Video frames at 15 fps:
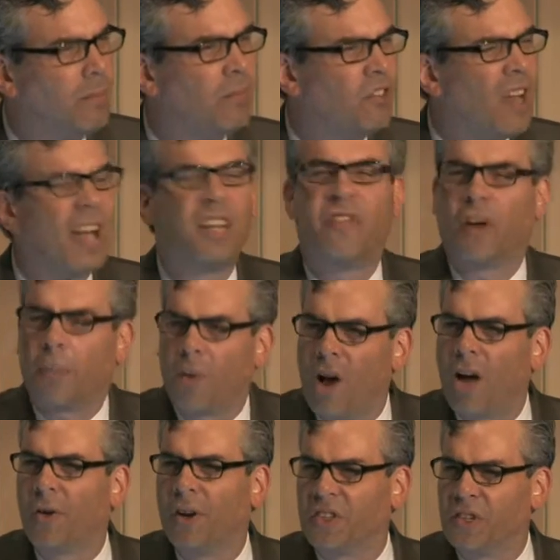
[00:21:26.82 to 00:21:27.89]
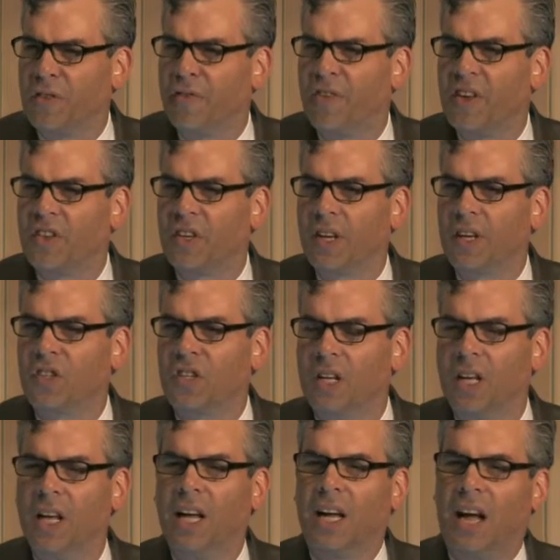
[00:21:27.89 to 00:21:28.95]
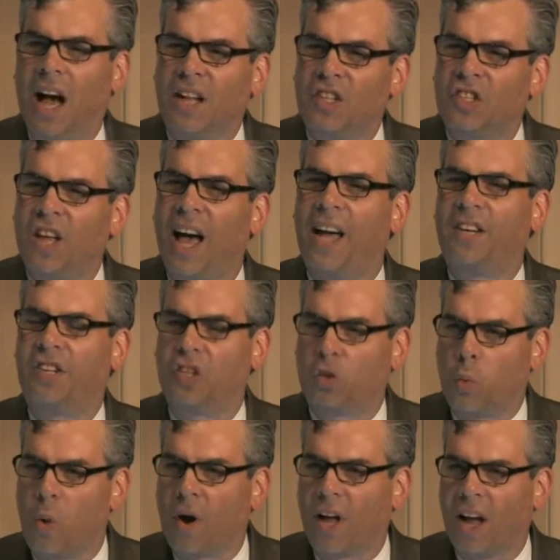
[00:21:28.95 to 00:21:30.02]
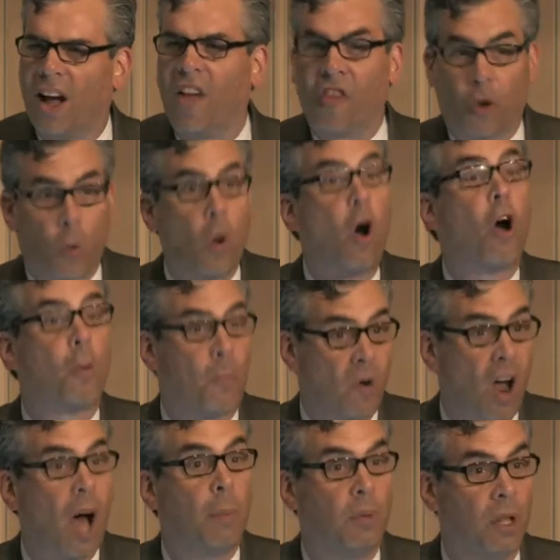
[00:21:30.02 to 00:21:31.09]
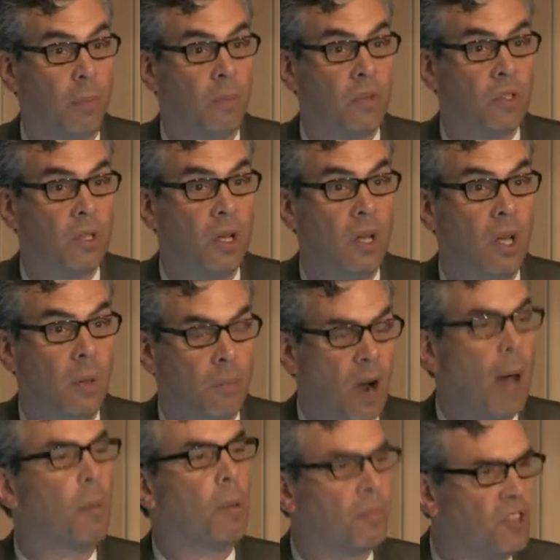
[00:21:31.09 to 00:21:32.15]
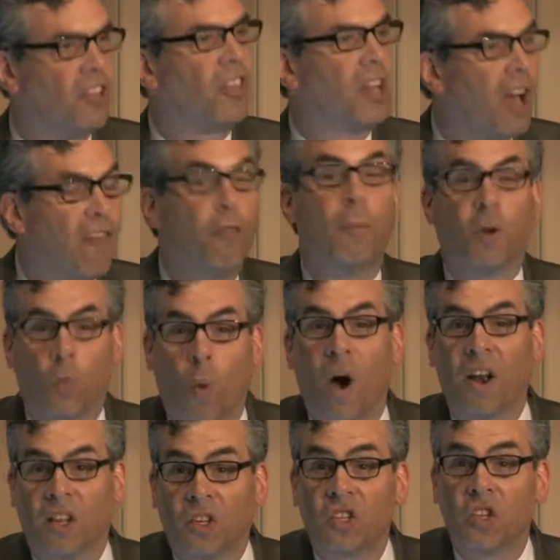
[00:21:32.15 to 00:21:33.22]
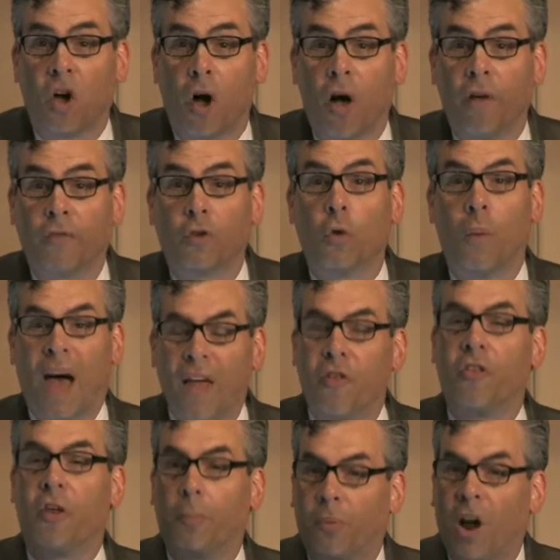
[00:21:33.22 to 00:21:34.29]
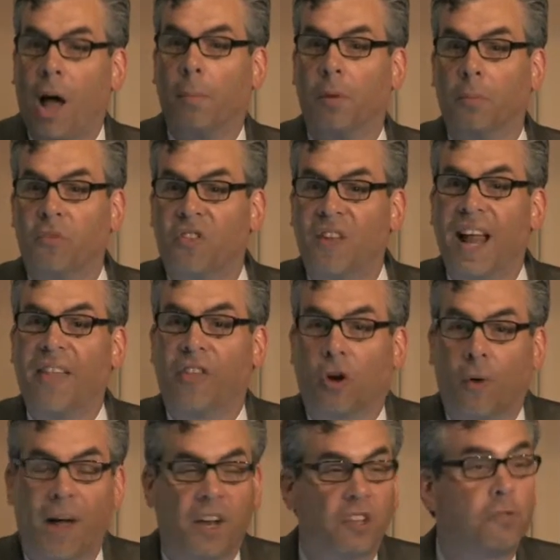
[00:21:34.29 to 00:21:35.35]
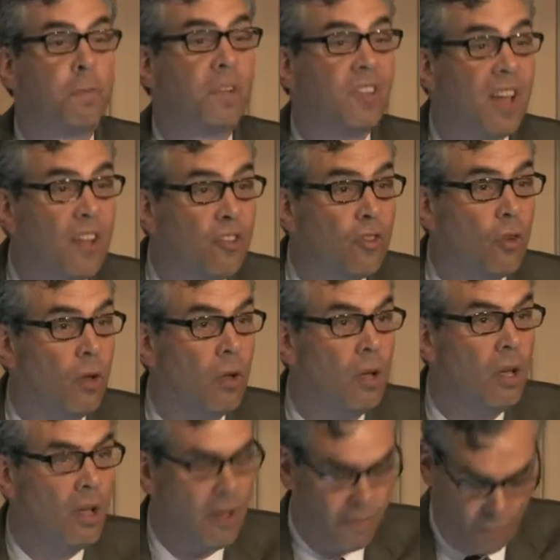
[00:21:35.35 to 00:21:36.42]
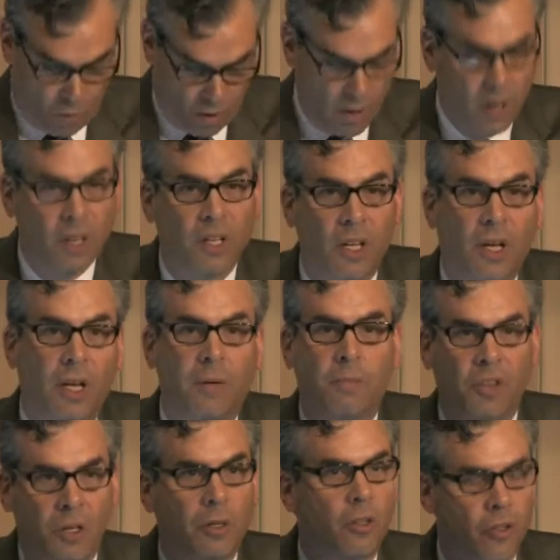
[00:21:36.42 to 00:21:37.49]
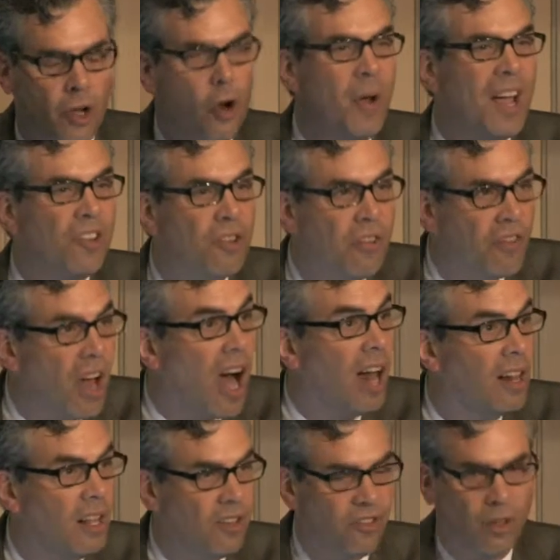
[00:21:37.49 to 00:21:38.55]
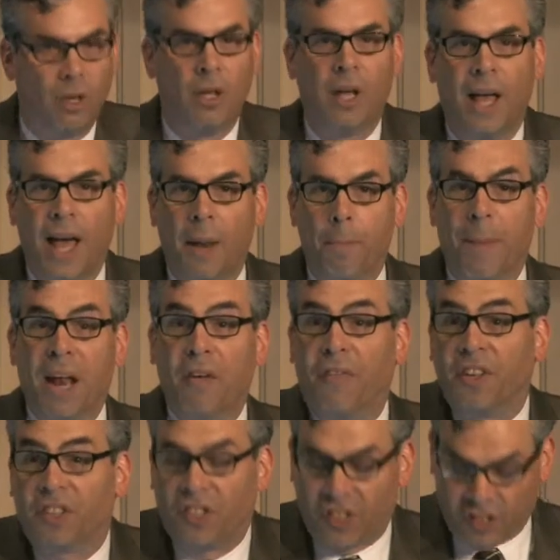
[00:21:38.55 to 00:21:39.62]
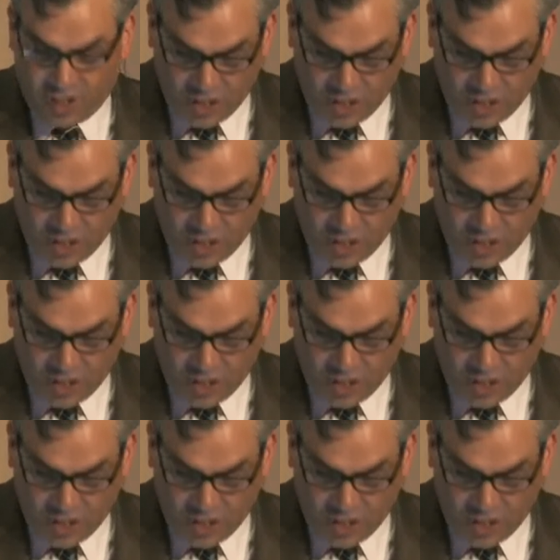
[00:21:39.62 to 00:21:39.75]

scientific progress in physics and got scientists working on the wrong problems that the government wanted solved, rather than problems that had the greatest potential for the creation of knowledge and benefits to